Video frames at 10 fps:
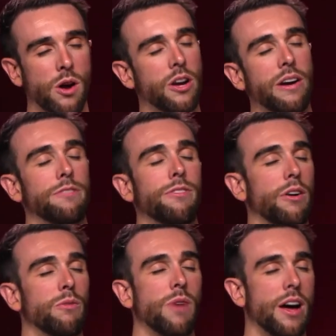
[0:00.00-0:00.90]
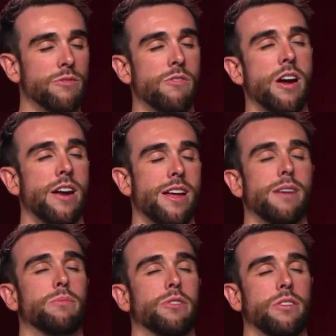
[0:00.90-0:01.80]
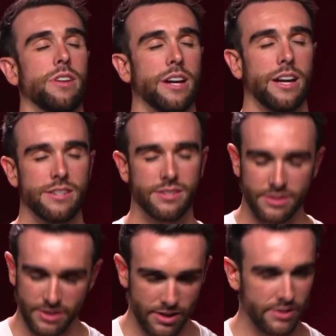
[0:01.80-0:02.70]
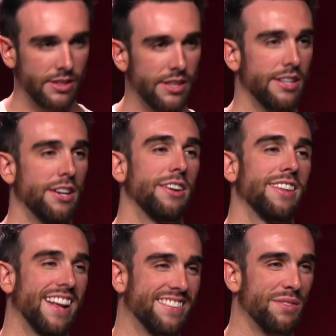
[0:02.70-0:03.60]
going for a run right now, bro. Like, I just seriously, that's